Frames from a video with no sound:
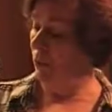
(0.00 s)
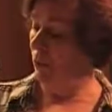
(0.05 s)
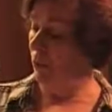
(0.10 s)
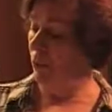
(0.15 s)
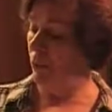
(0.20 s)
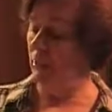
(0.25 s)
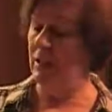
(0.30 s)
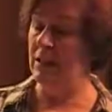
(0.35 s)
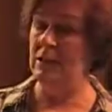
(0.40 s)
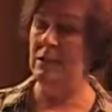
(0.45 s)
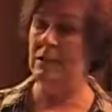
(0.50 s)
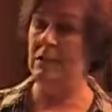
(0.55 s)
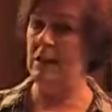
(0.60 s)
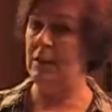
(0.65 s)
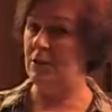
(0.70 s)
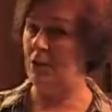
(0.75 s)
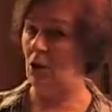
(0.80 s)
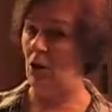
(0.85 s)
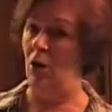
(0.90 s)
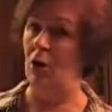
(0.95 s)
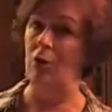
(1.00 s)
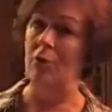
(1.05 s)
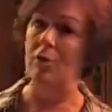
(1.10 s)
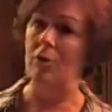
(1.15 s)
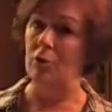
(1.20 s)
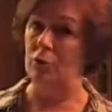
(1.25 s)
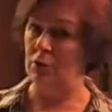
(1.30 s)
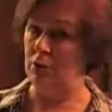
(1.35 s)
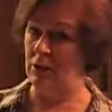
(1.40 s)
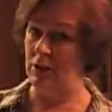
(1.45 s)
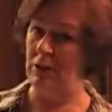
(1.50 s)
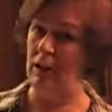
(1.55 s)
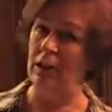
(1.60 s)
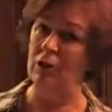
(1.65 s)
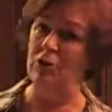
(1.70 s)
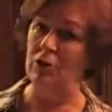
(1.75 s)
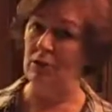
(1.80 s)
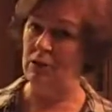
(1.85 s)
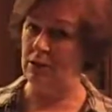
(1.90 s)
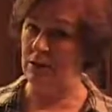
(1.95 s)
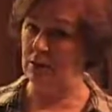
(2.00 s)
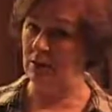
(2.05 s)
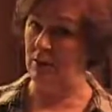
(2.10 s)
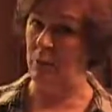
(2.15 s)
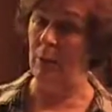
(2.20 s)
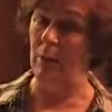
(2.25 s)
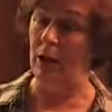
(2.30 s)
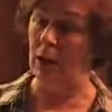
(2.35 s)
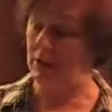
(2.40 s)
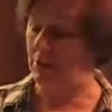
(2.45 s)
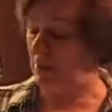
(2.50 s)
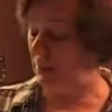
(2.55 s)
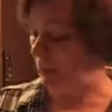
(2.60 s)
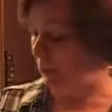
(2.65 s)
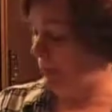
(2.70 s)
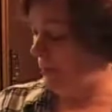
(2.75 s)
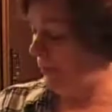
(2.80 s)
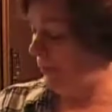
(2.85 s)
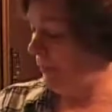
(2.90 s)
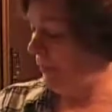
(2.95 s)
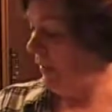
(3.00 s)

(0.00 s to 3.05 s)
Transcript: reinstates all those digestive pluses.